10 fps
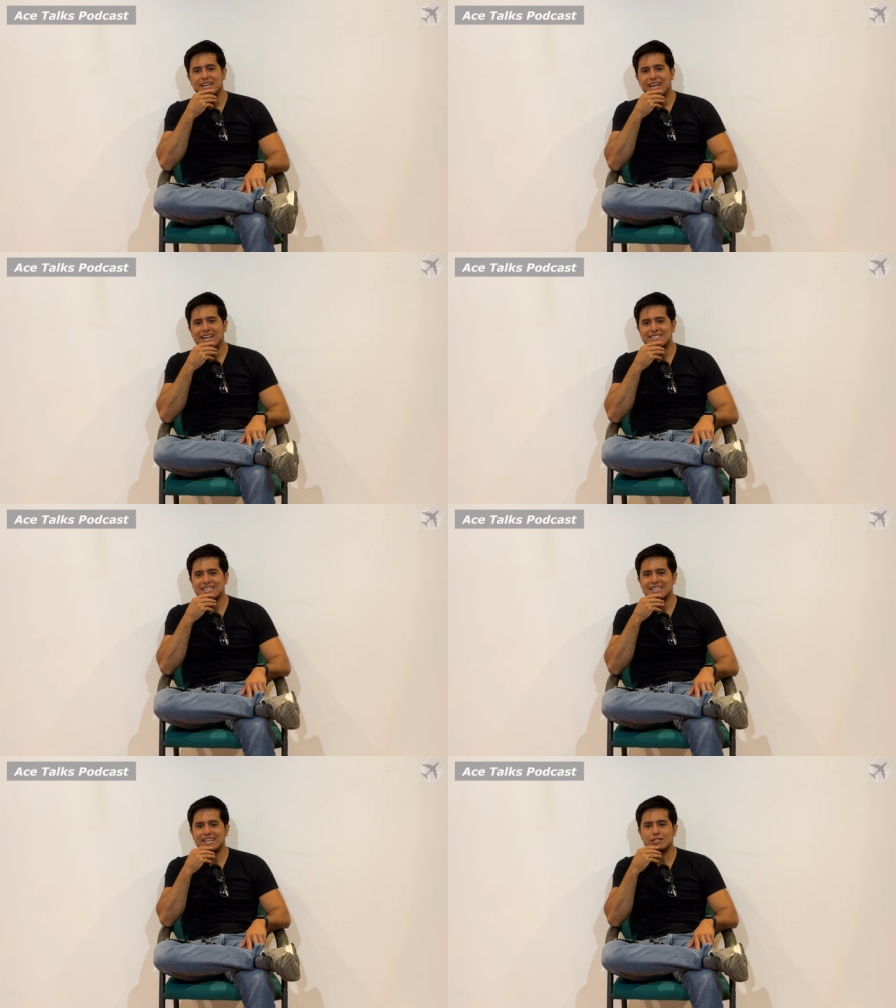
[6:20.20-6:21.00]
is
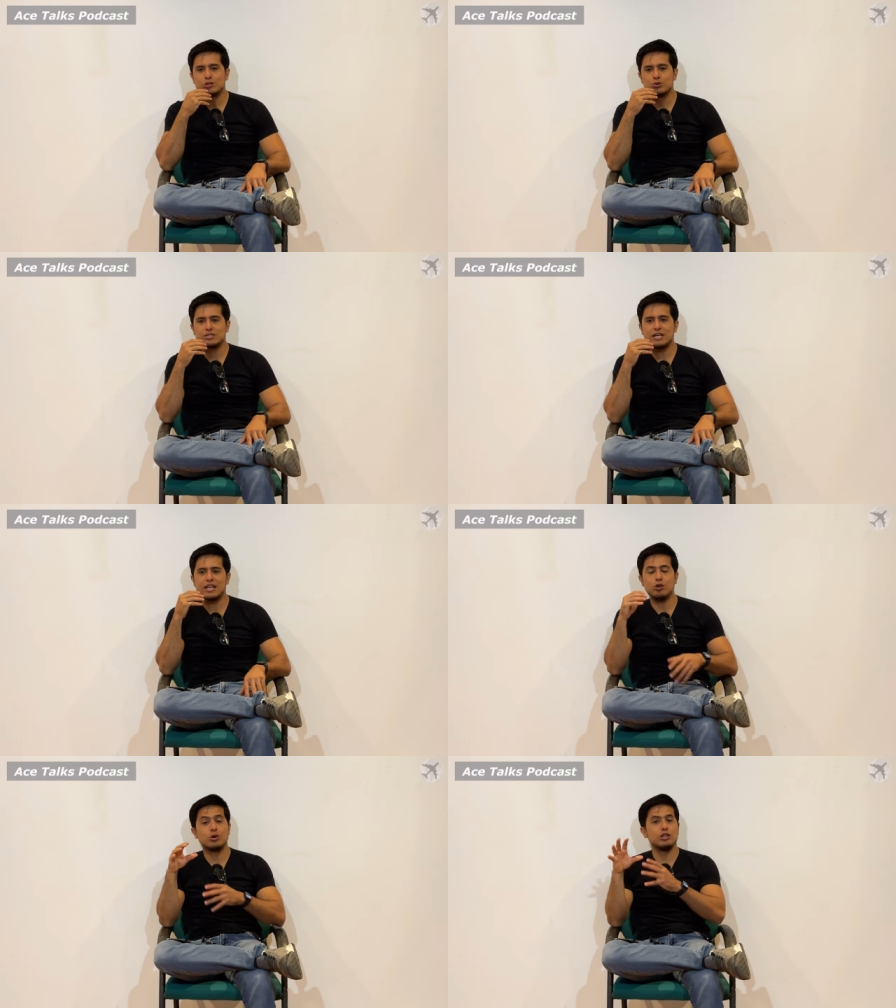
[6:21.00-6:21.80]
that they do say that
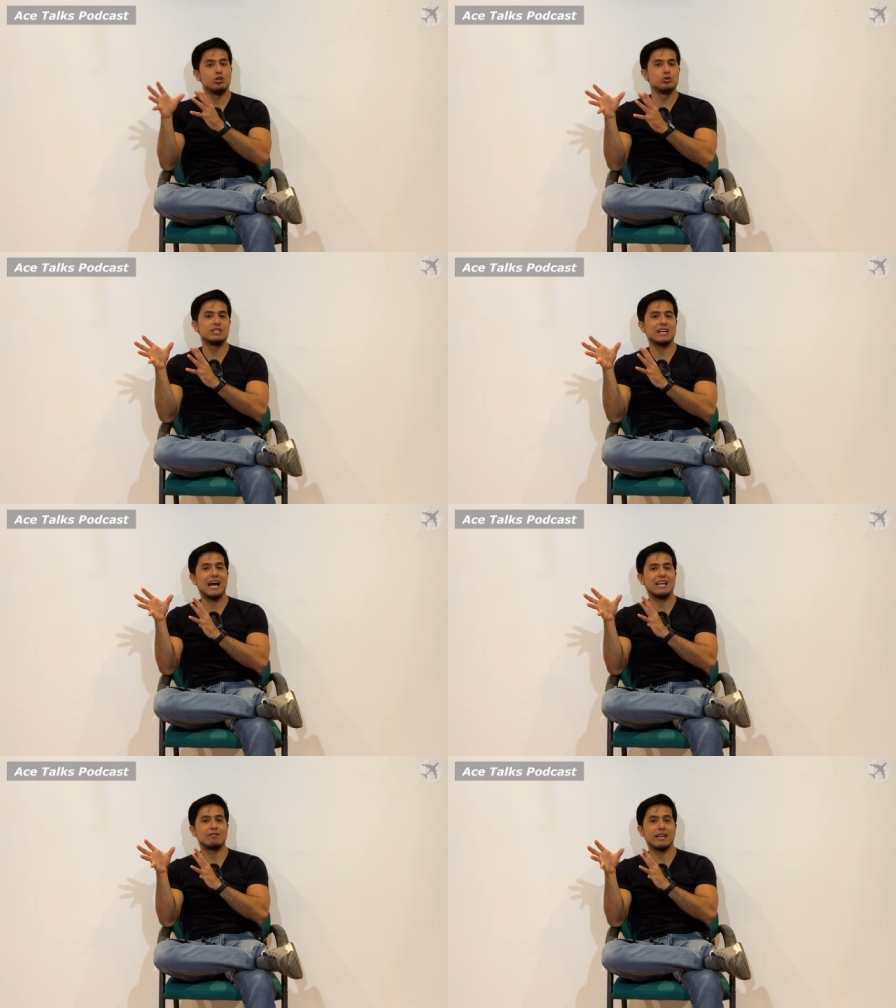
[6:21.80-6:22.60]
you can use it
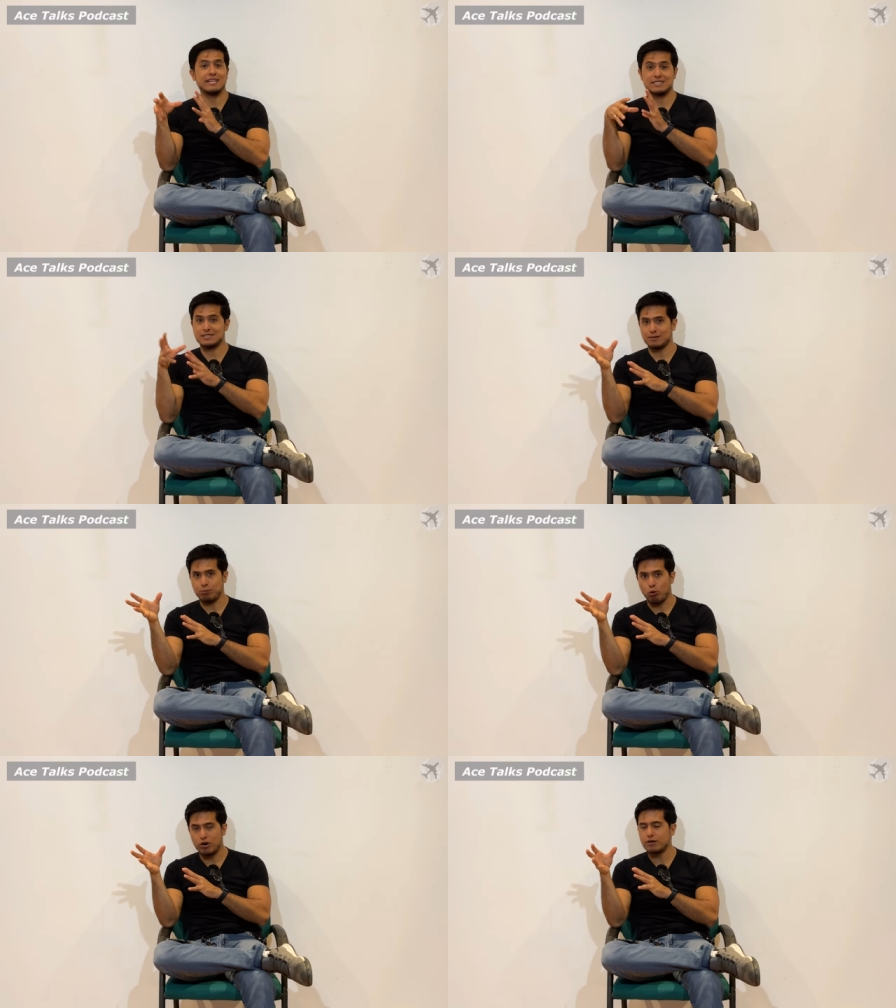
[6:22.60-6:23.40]
kind of like as a
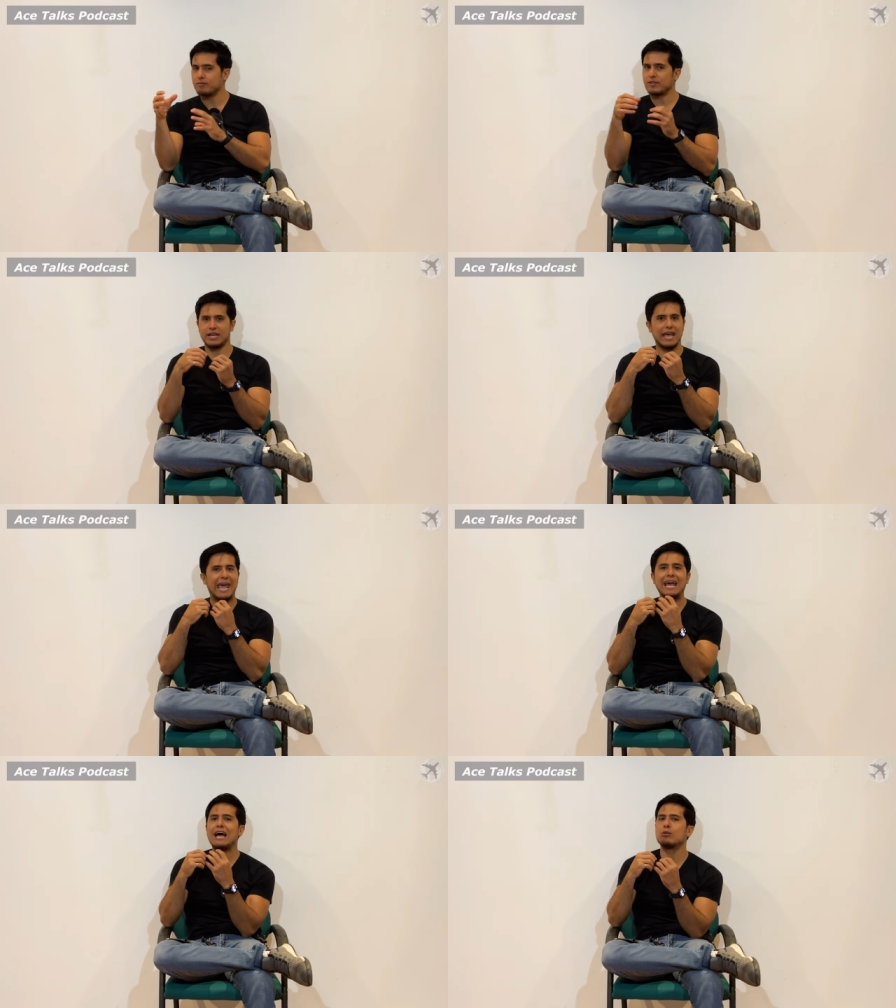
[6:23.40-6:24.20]
support. Like
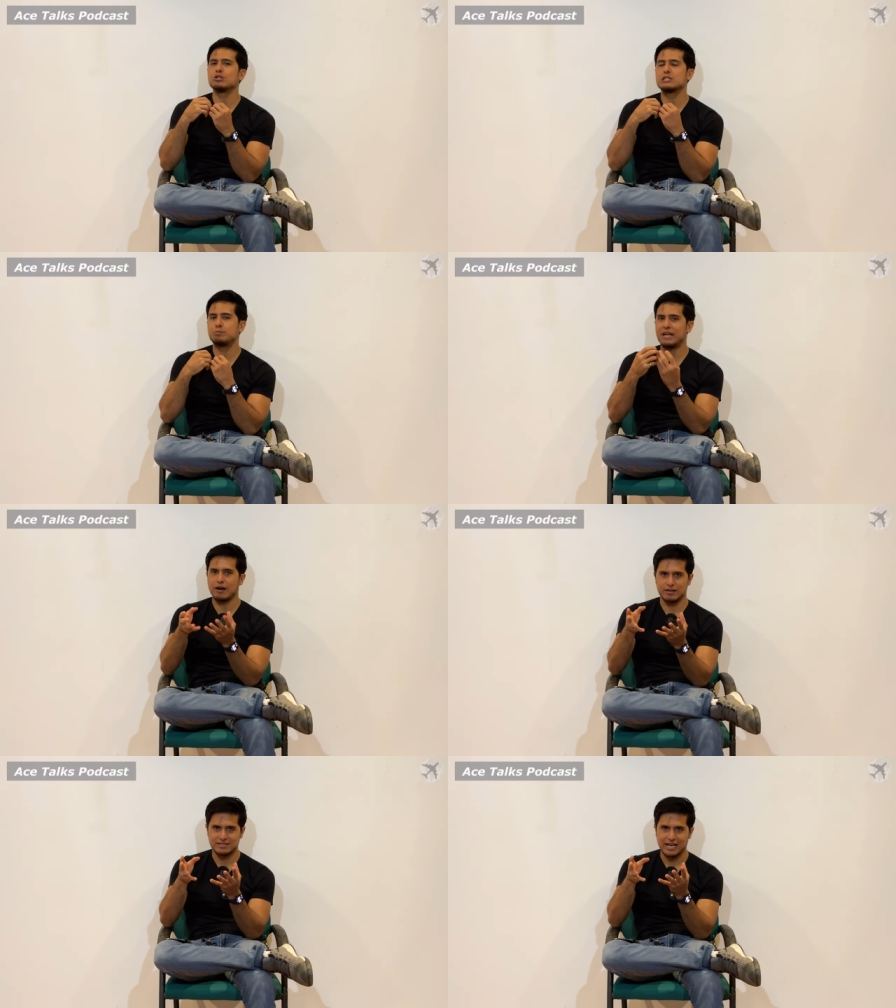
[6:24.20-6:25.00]
A I will spit
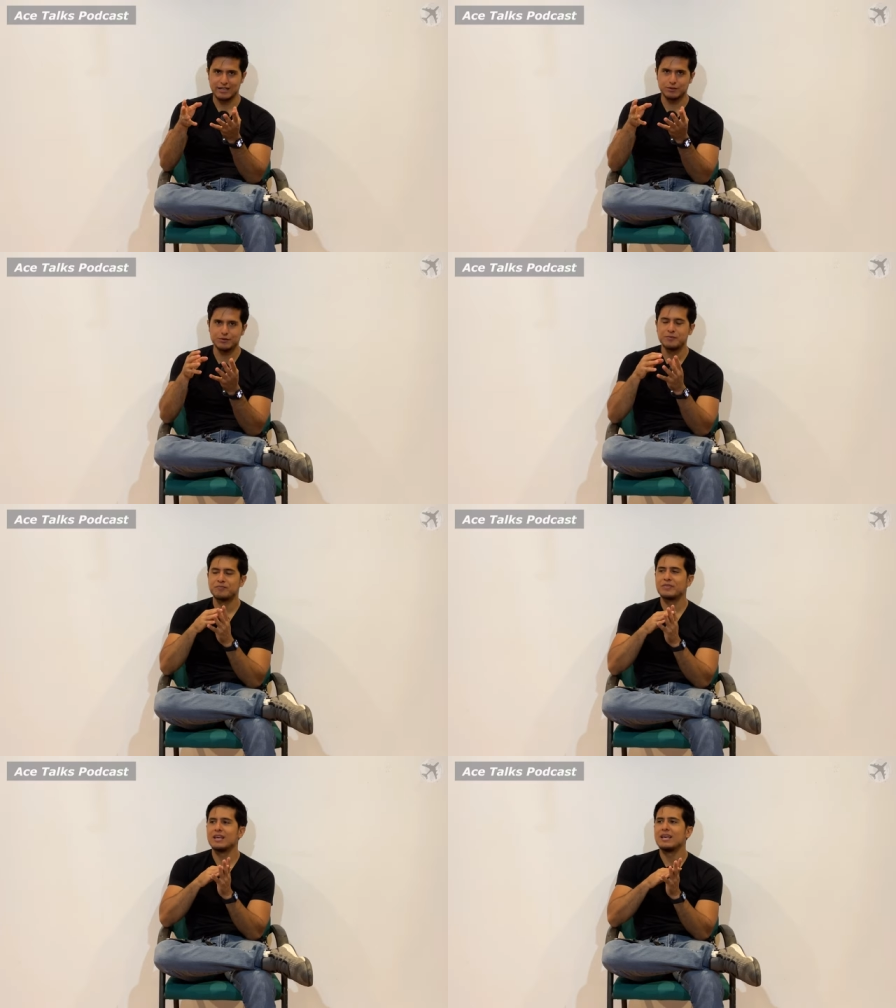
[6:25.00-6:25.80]
out a title
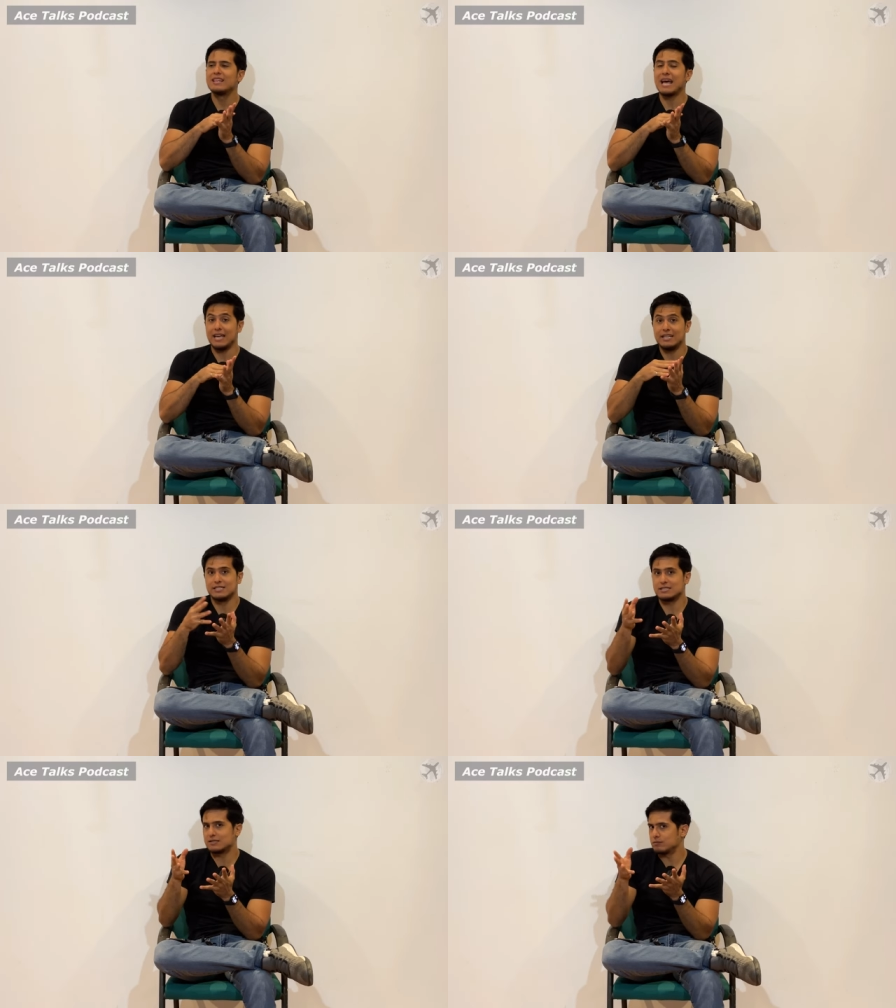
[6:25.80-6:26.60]
that
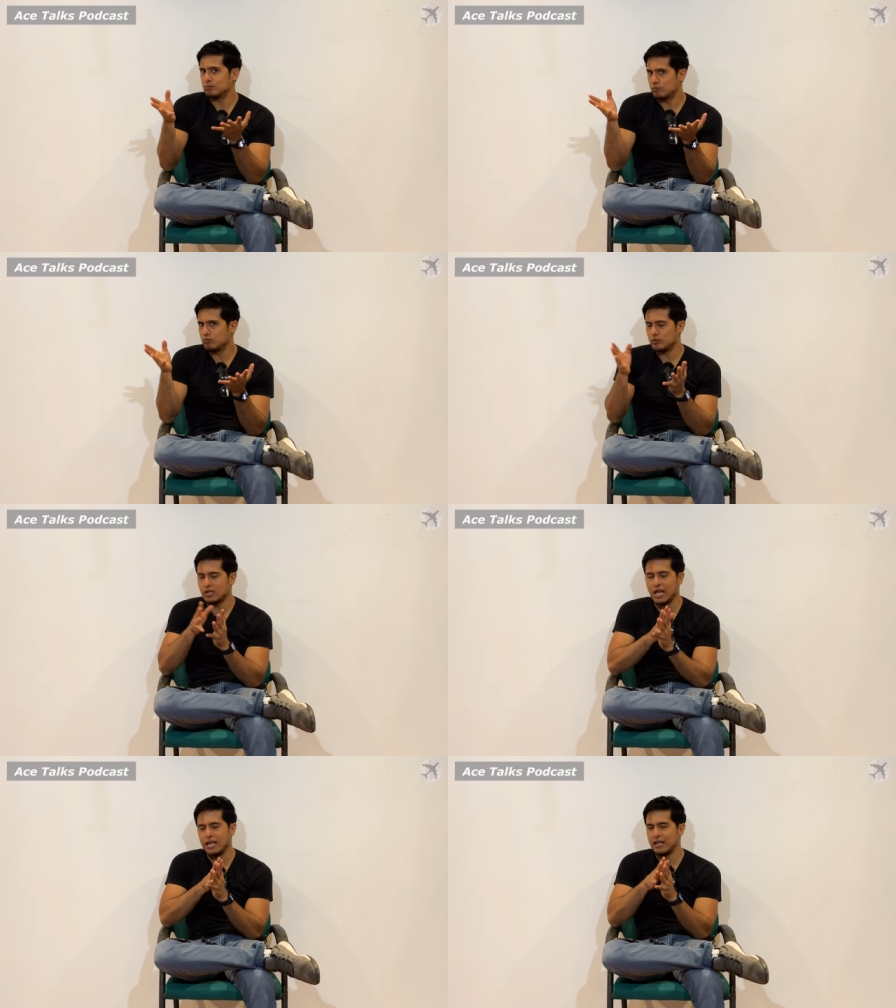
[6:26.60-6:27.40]
is,
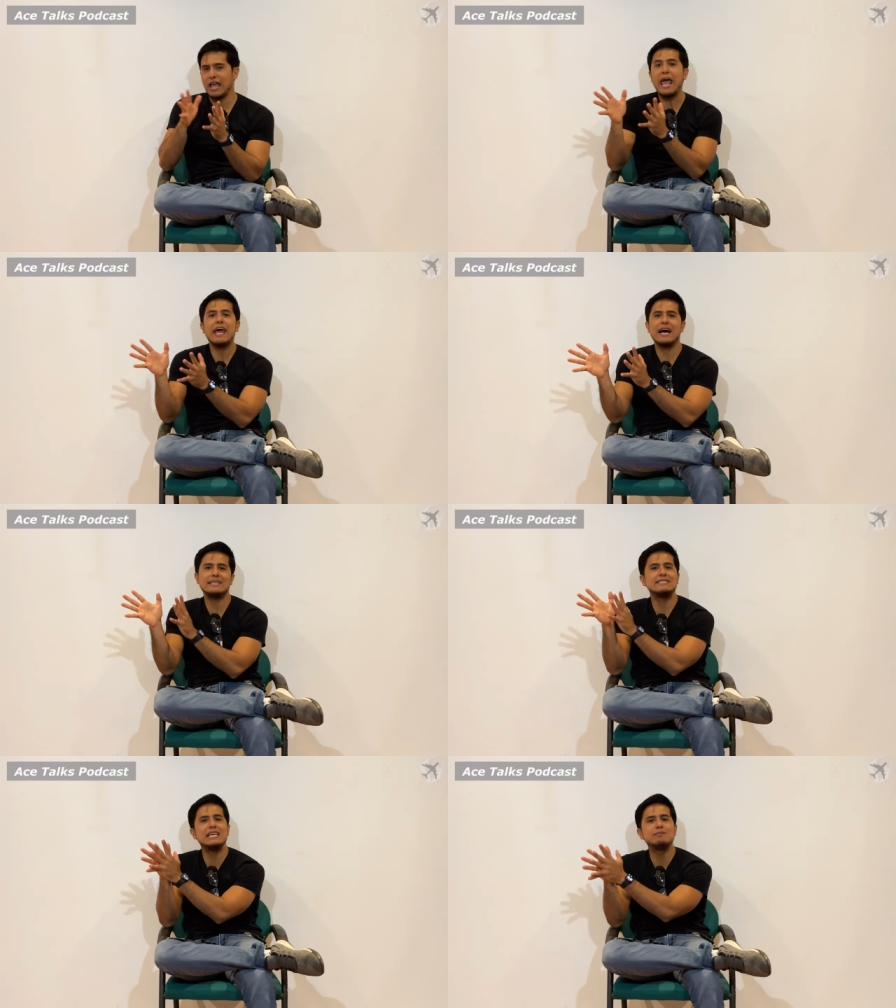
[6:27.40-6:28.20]
that A I
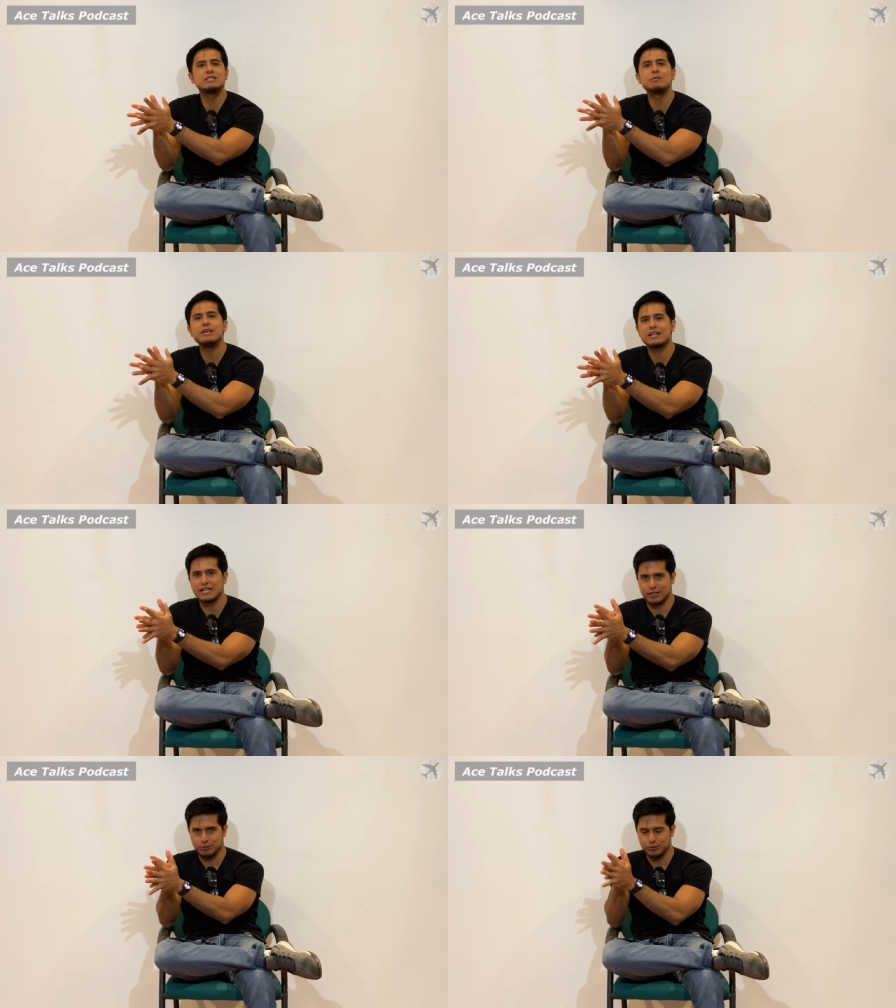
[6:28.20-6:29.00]
deems to be
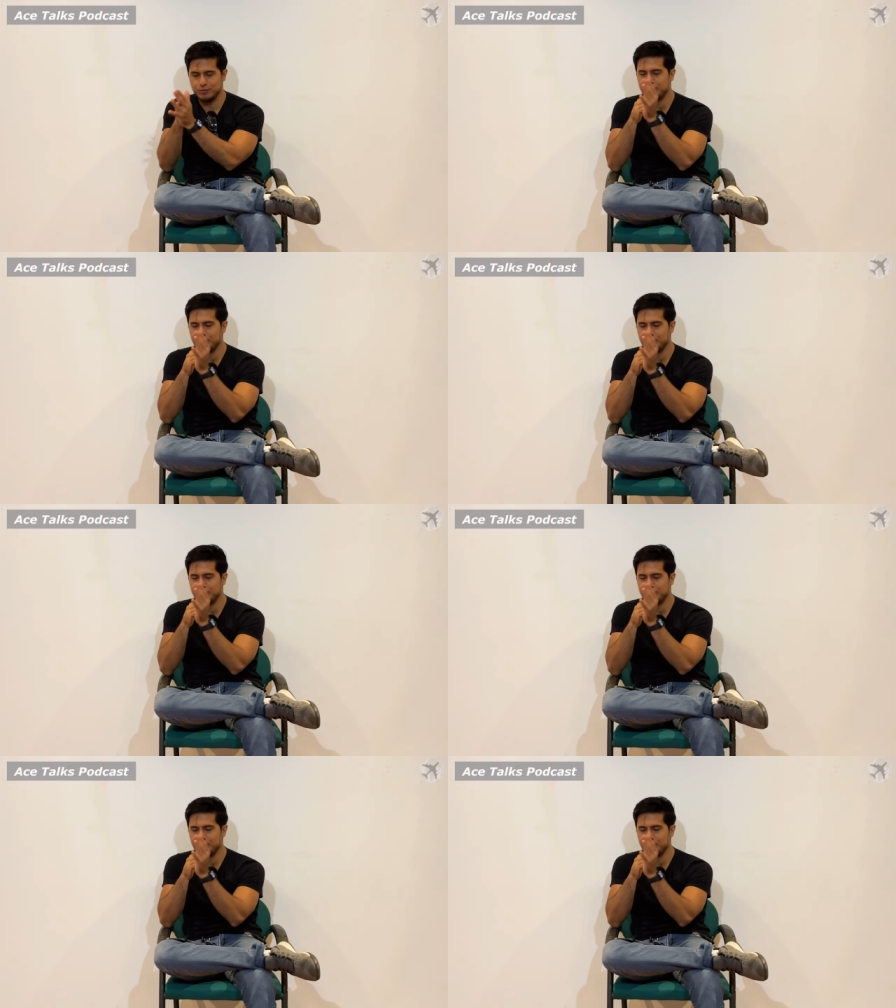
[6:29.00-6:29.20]
clickable.